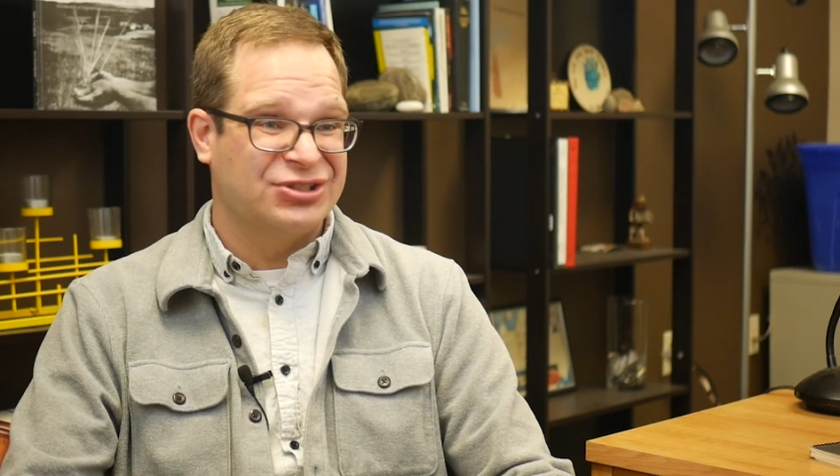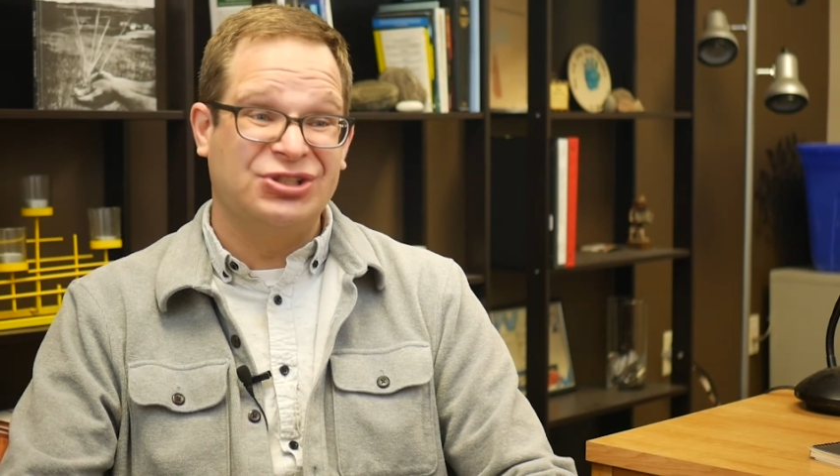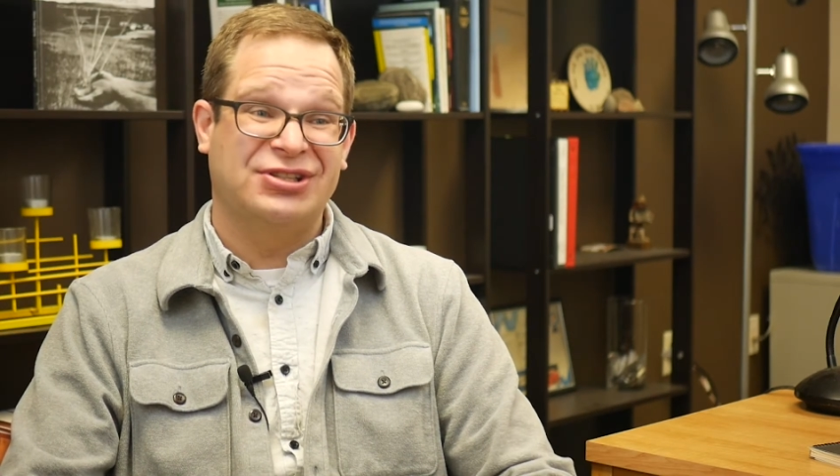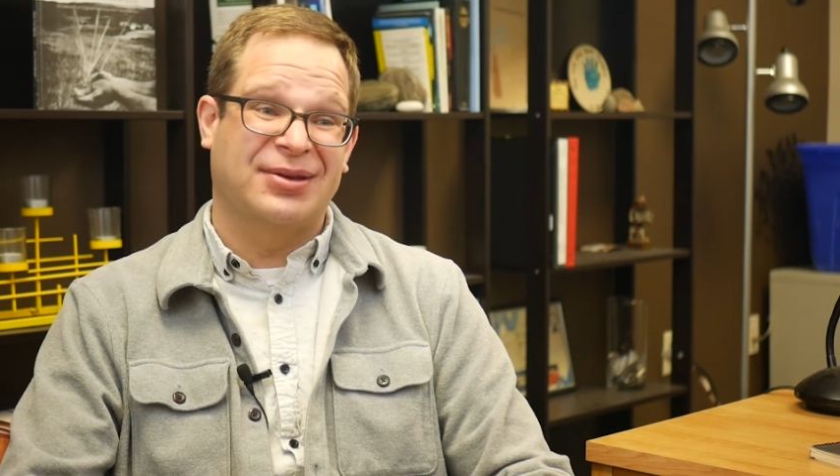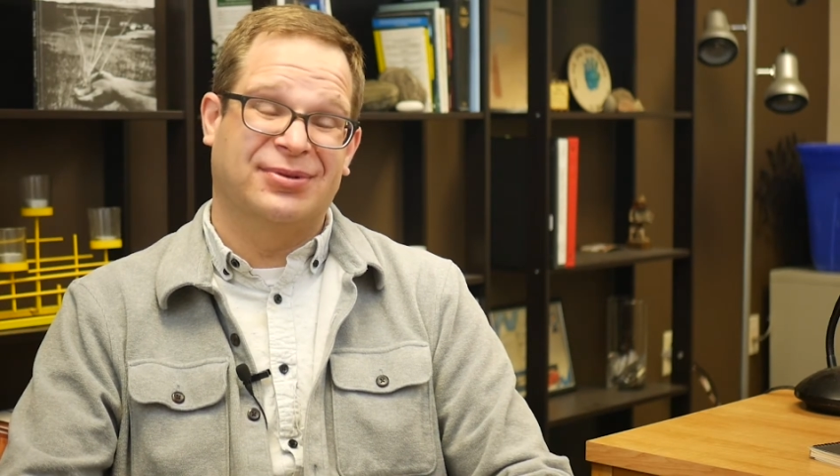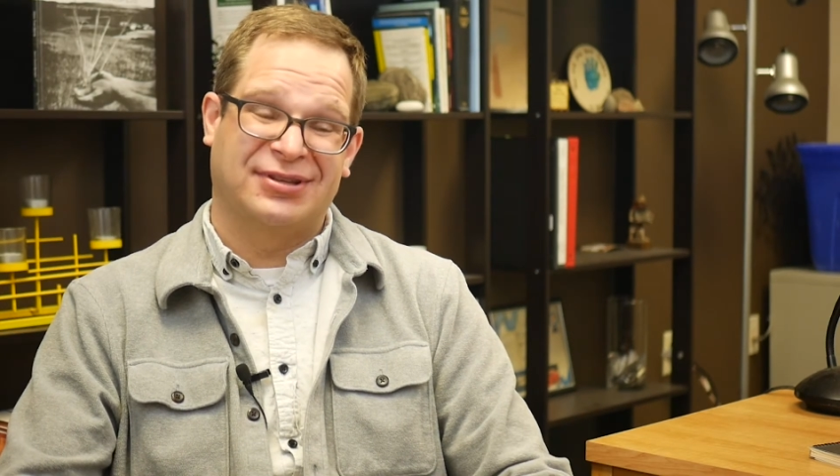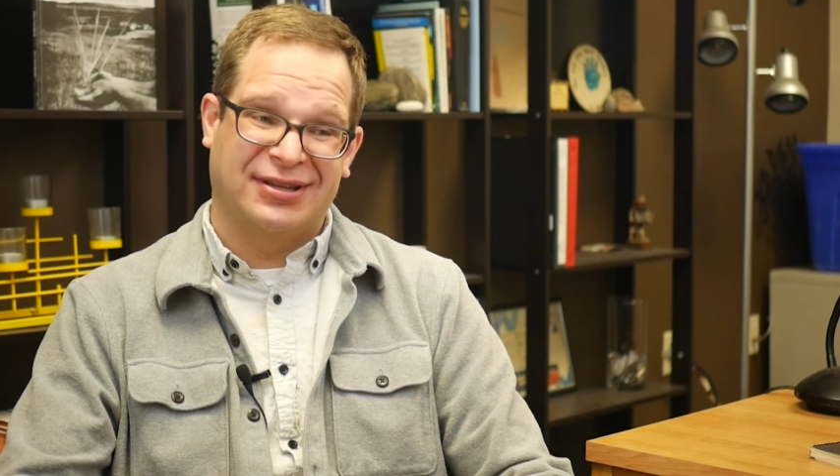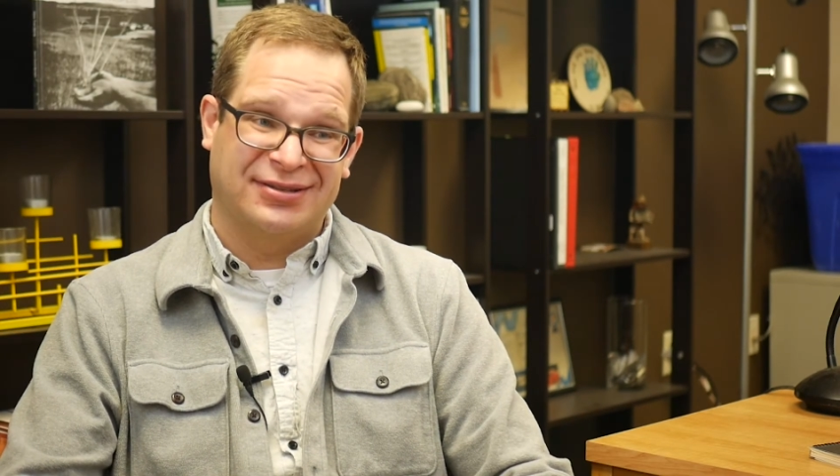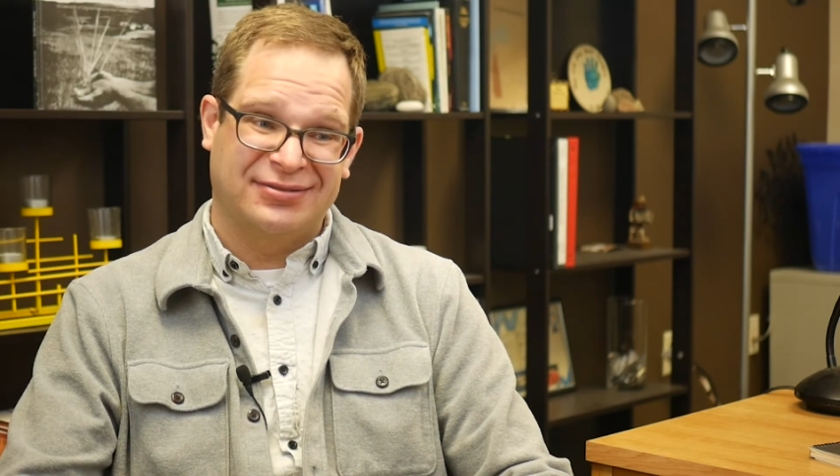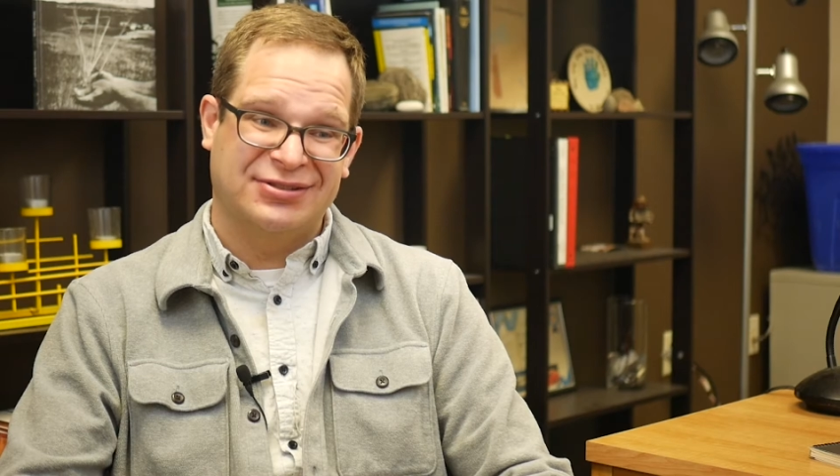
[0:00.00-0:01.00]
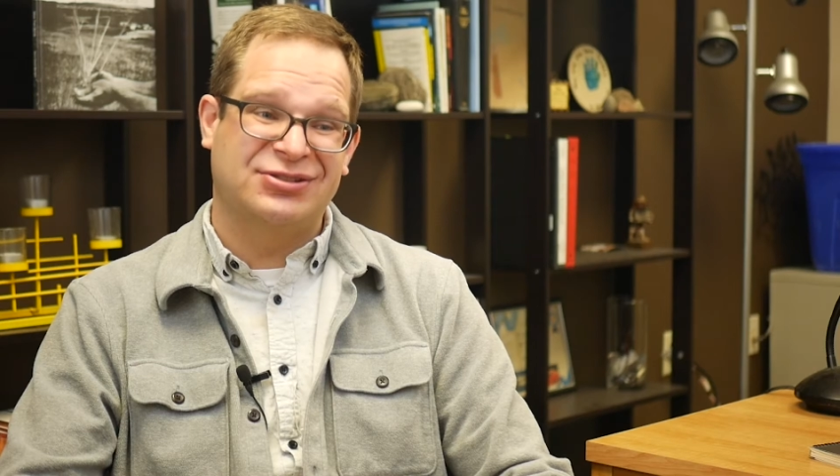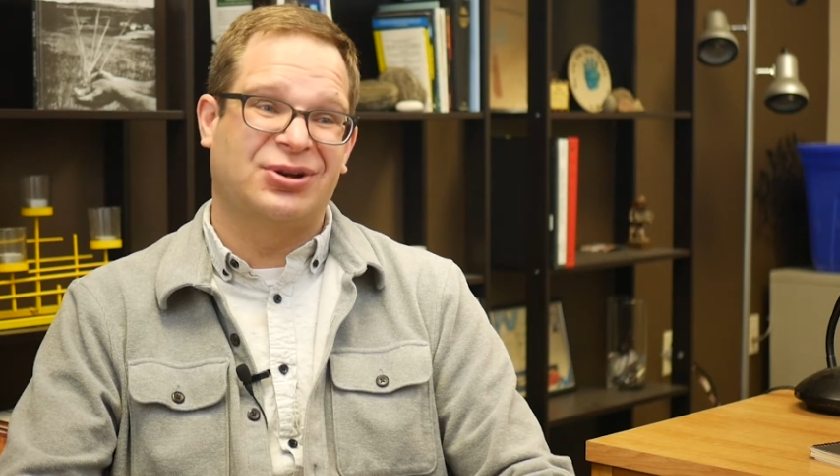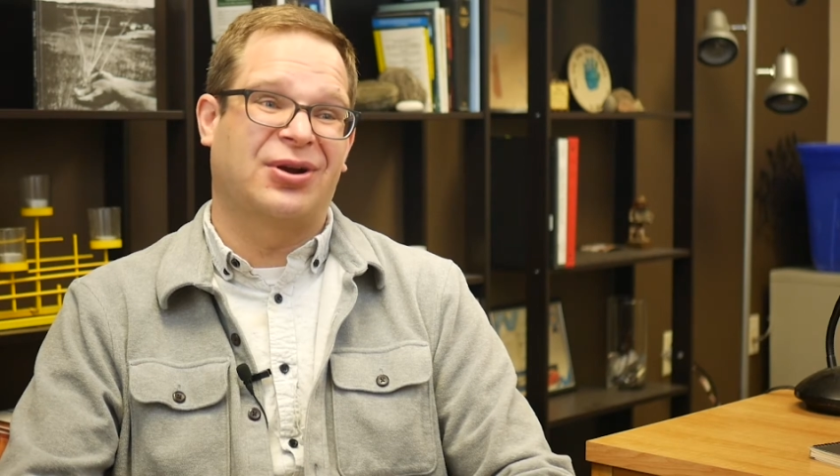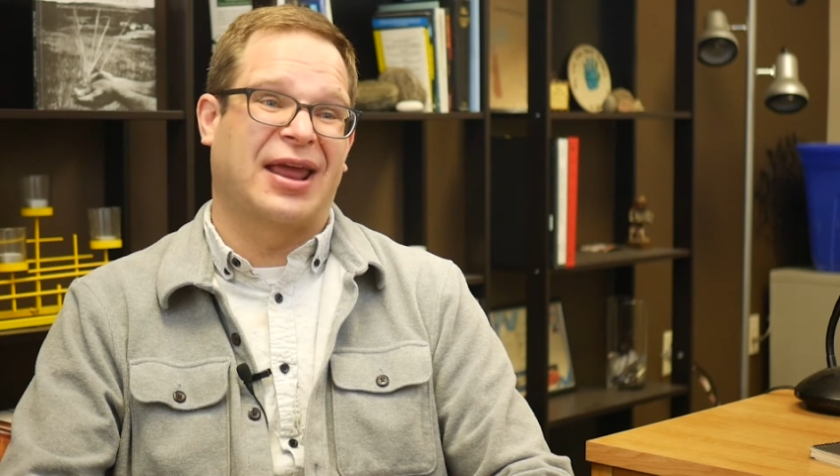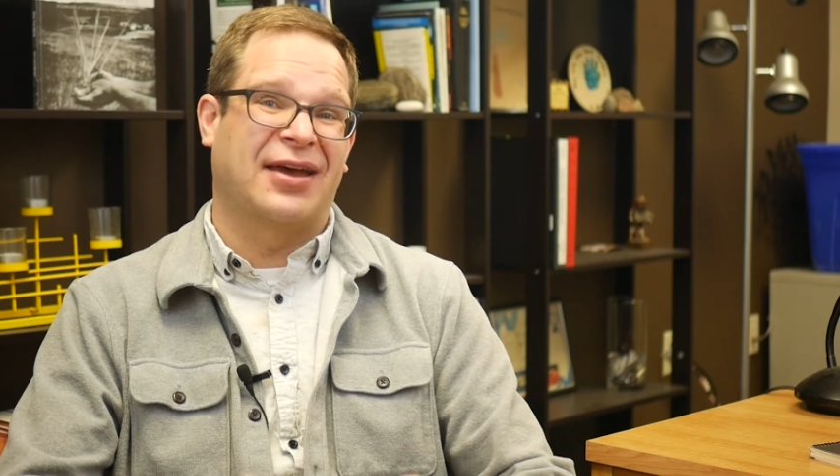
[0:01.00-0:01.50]
and she's able to
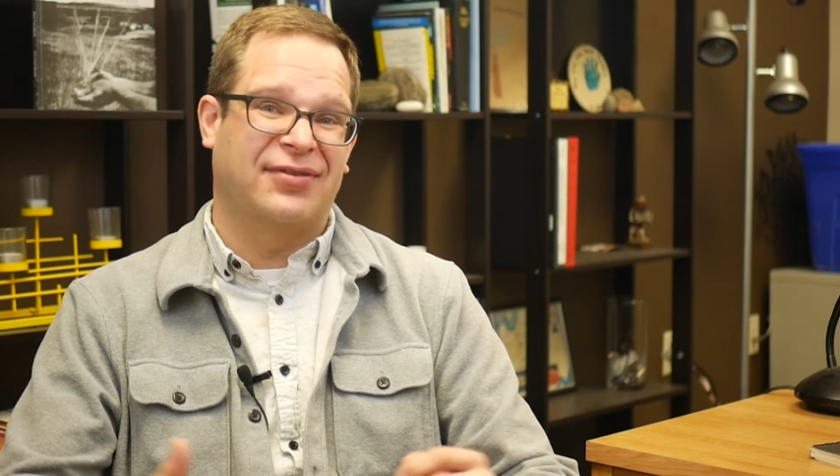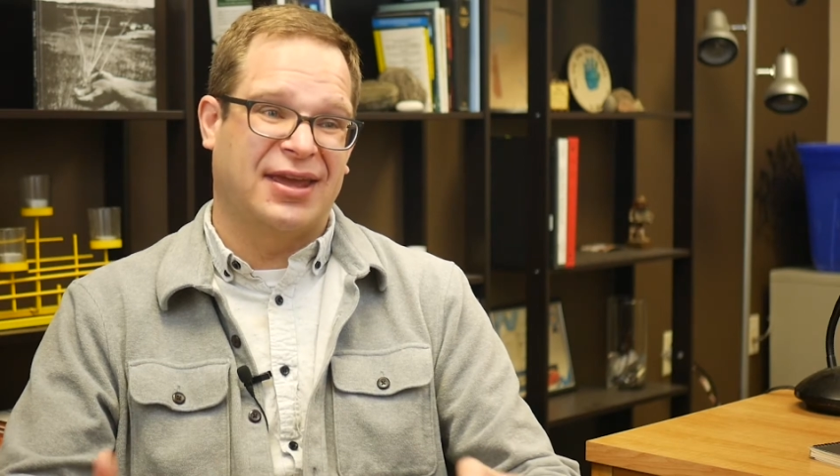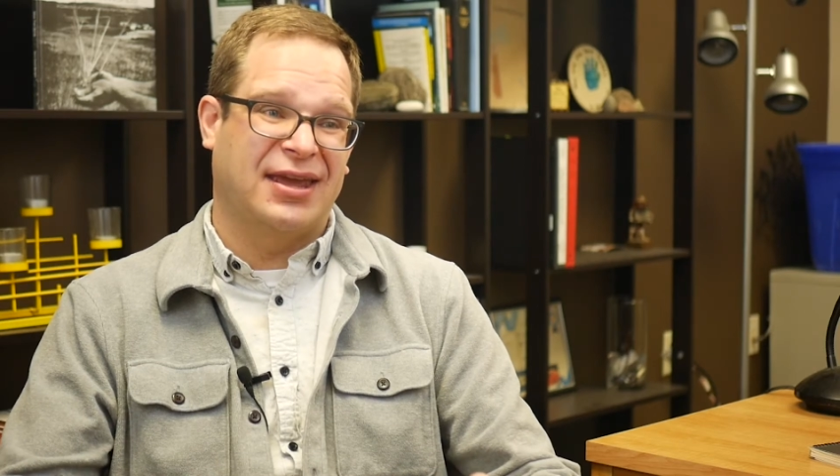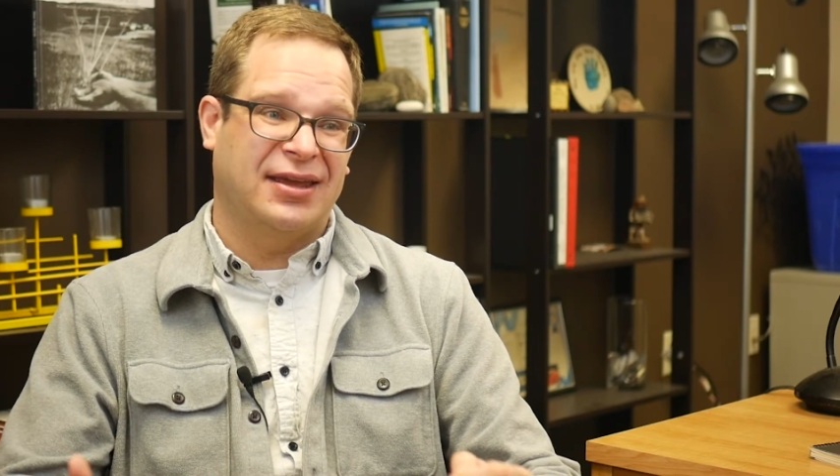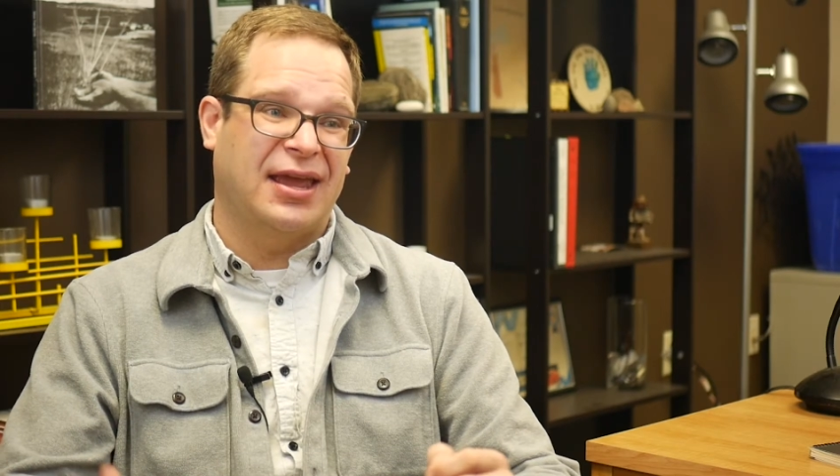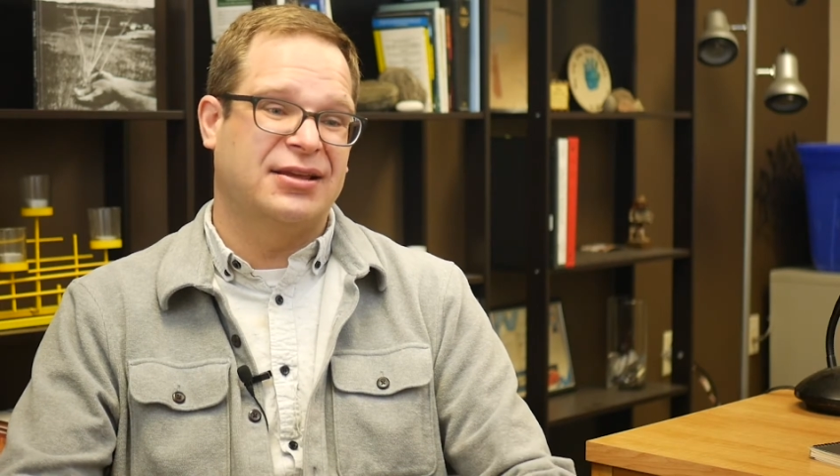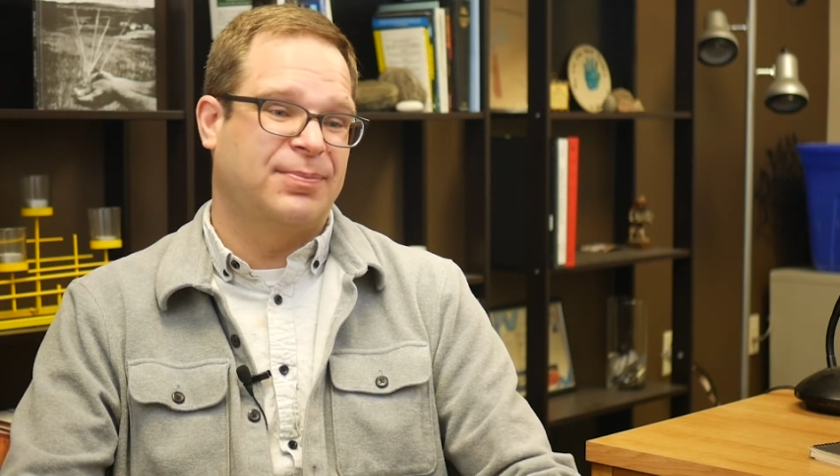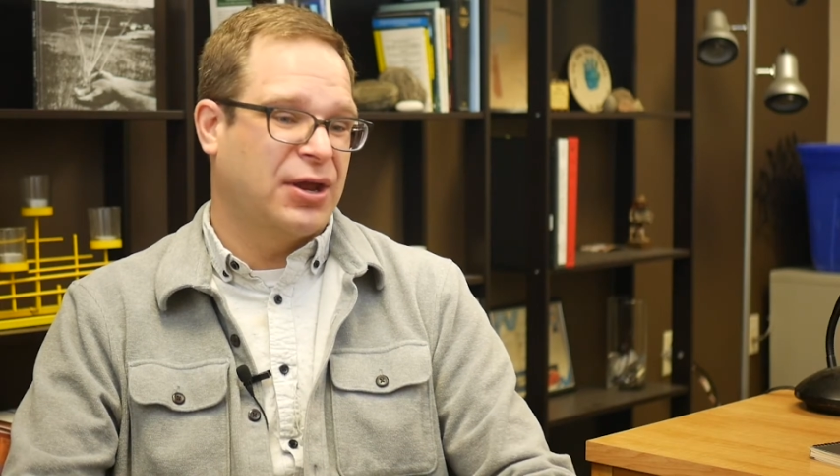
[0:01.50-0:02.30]
start having a